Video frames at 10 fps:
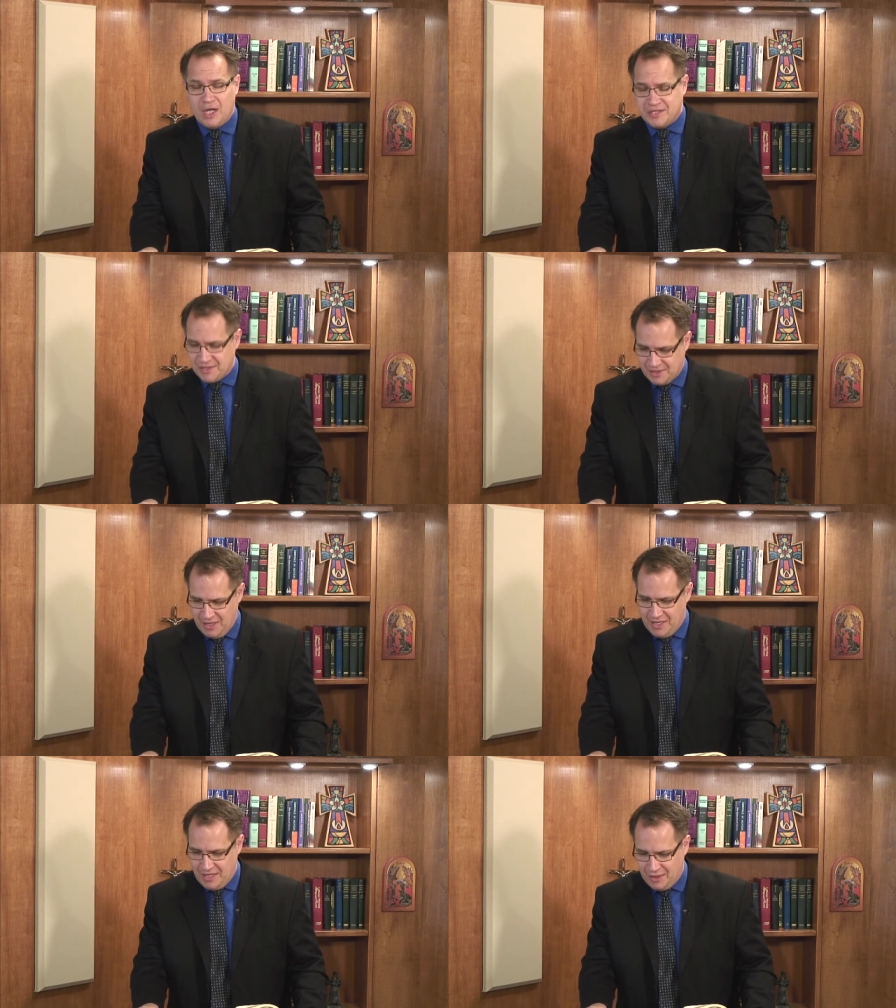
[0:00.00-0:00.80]

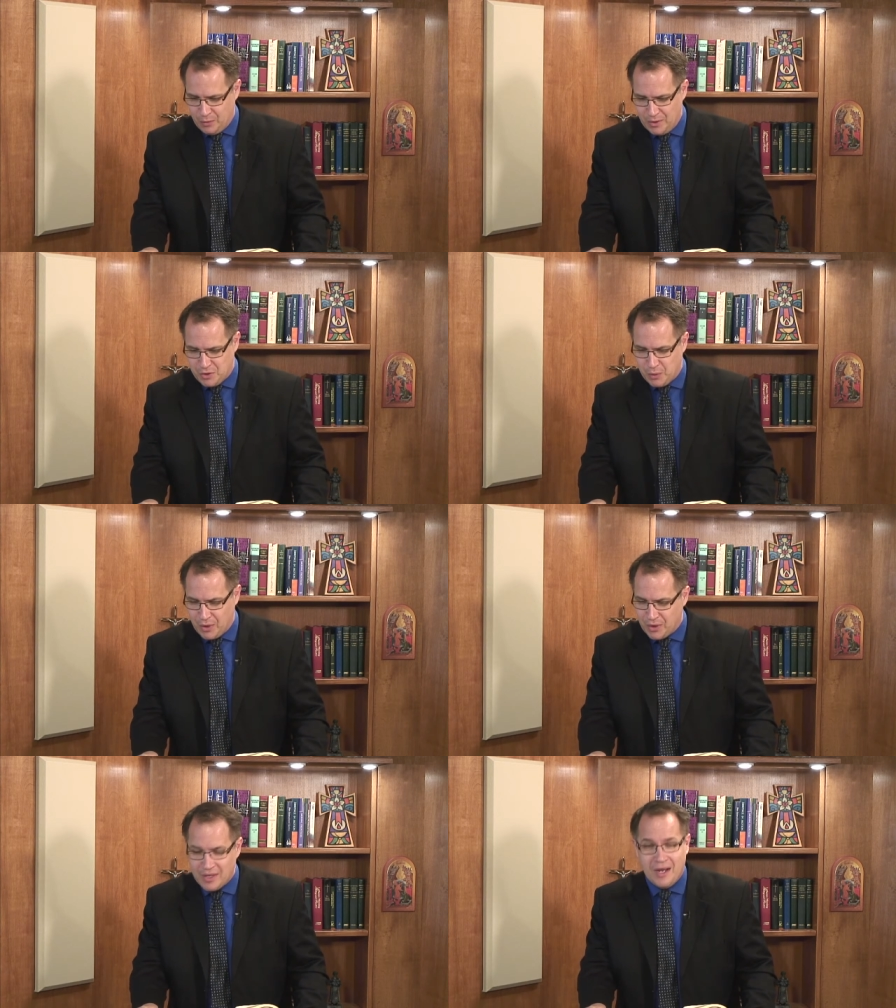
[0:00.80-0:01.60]
Sunday, in which we
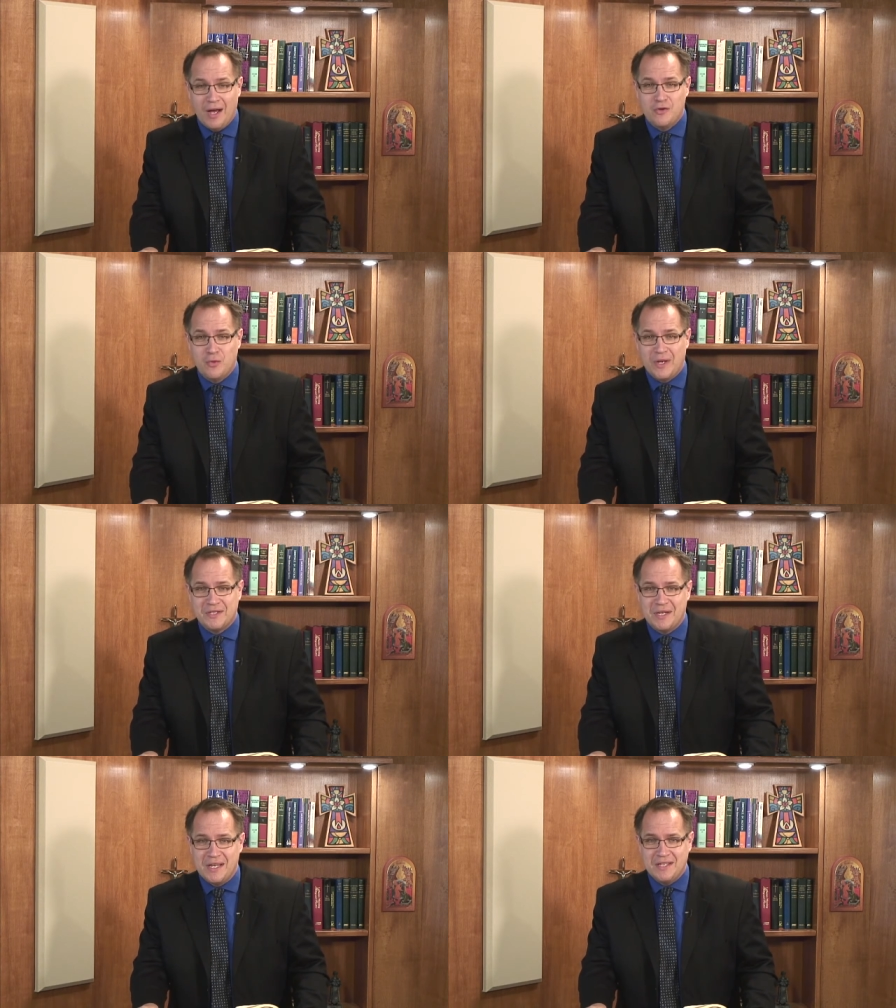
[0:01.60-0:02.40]
are
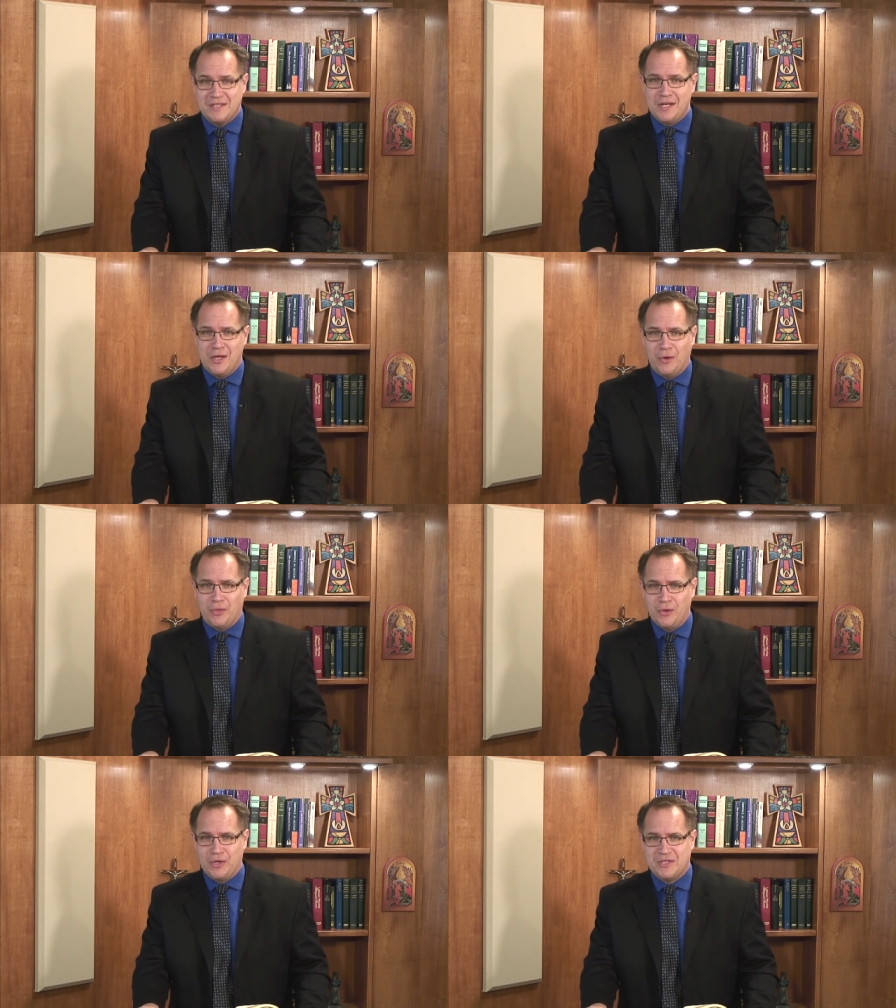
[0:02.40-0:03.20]
addressing Ezekiel
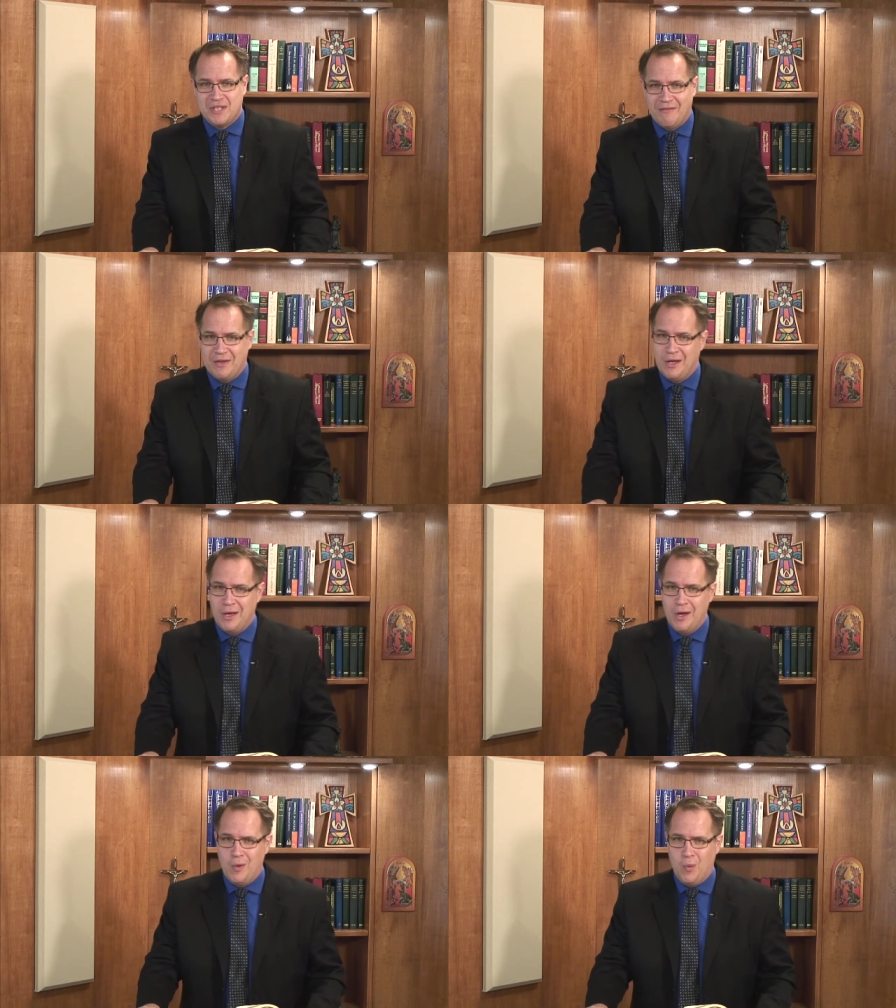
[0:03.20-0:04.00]
37
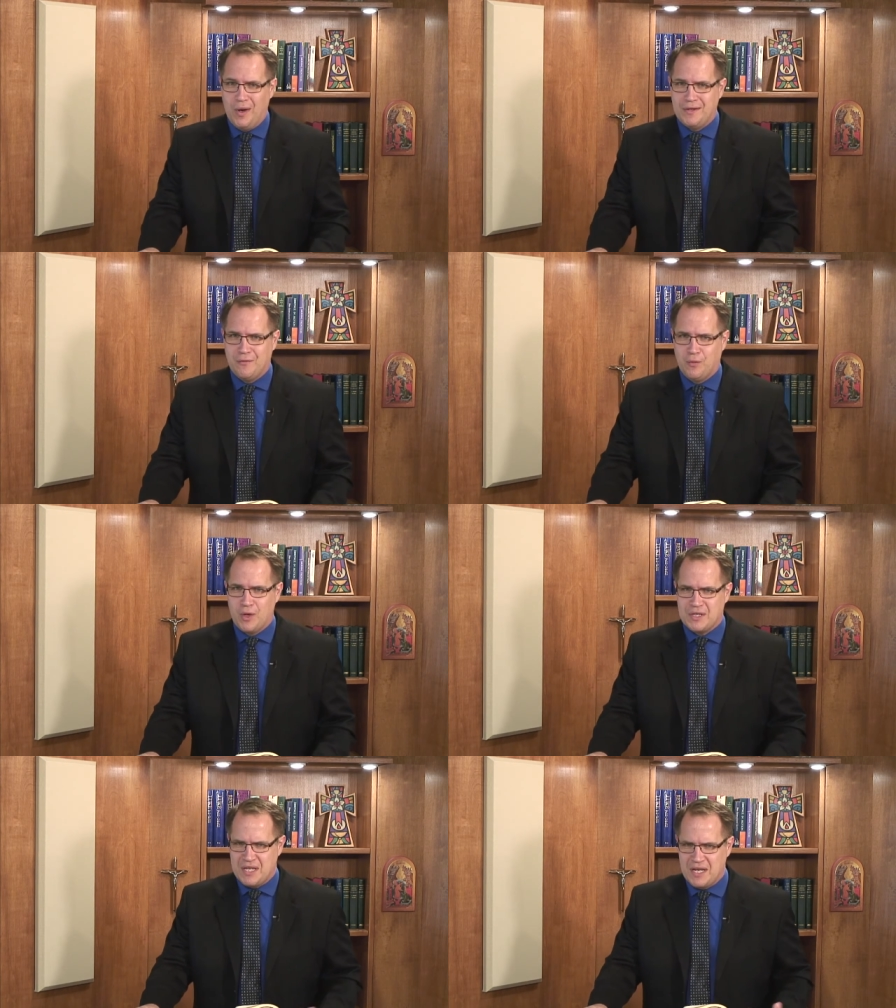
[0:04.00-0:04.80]
1 to
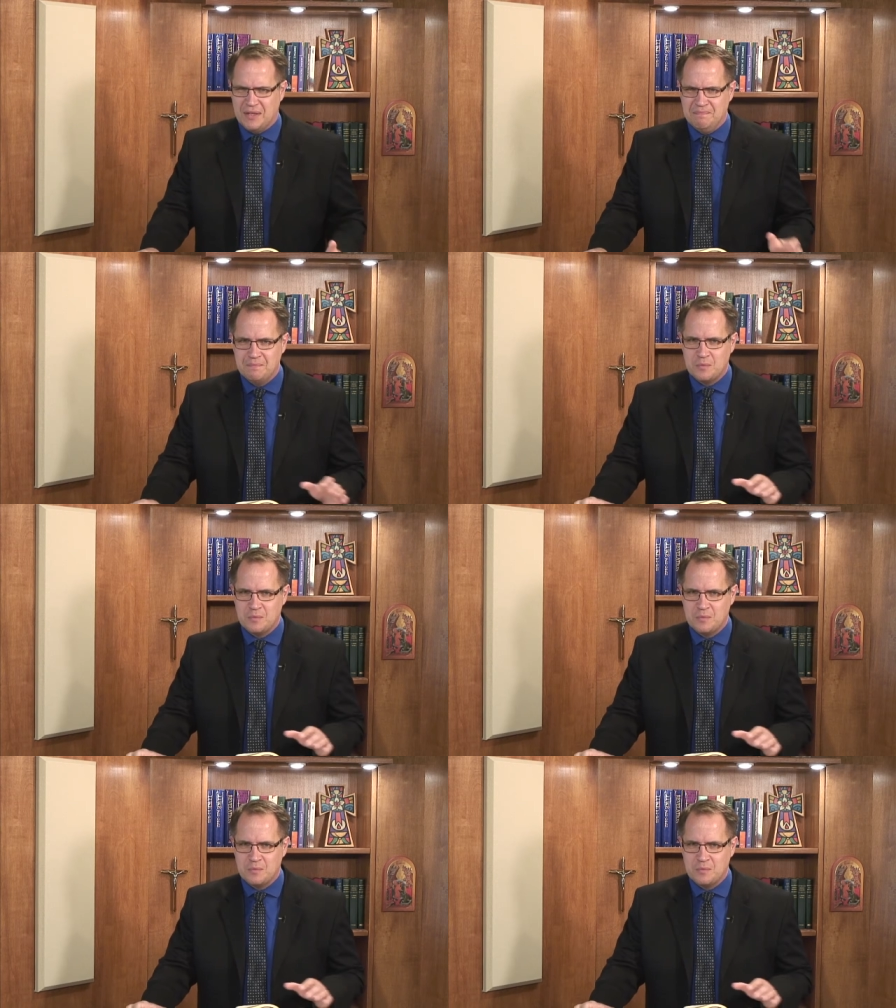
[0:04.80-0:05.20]
14.